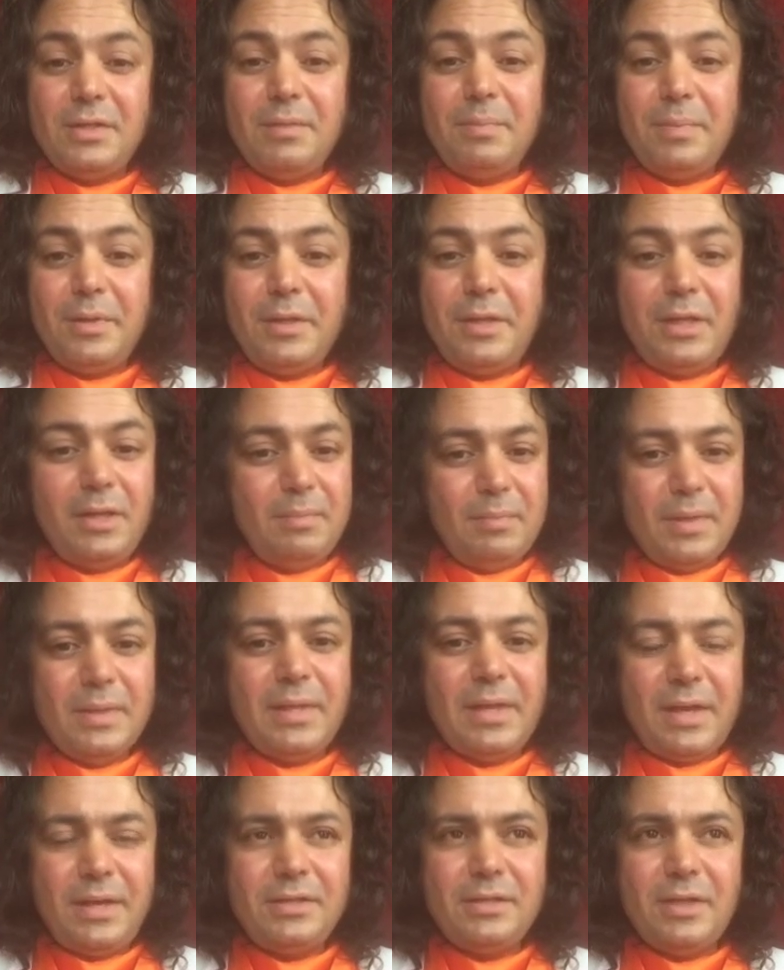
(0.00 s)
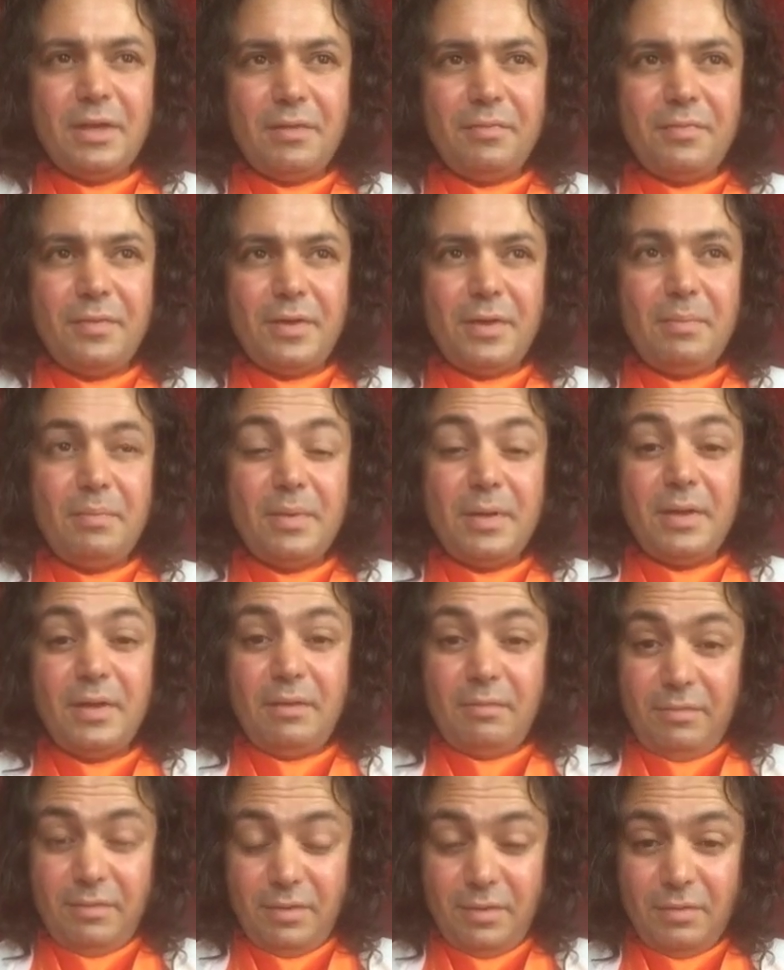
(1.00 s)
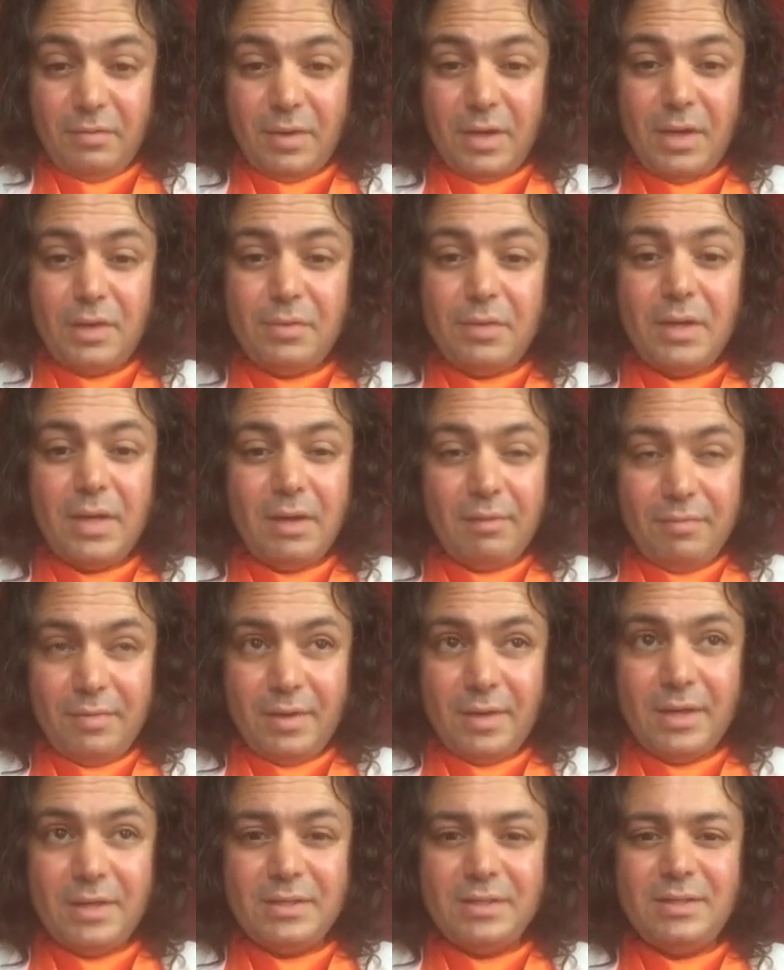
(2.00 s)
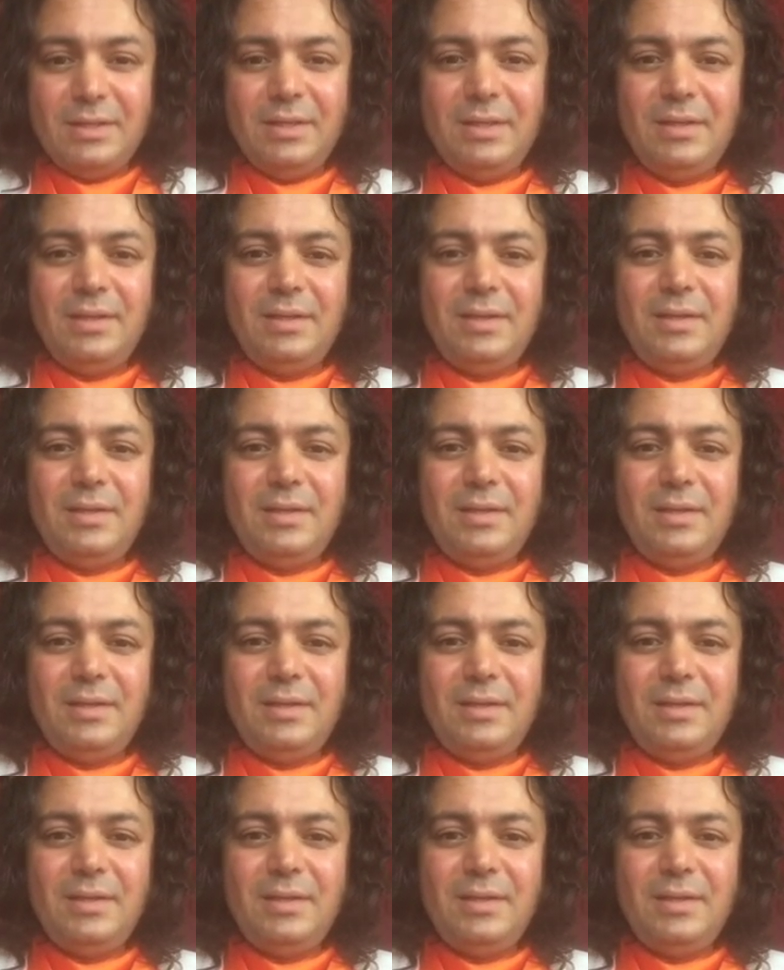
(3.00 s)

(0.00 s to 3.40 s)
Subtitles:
breathing, but there is an effort, but if you are doing effortlessly,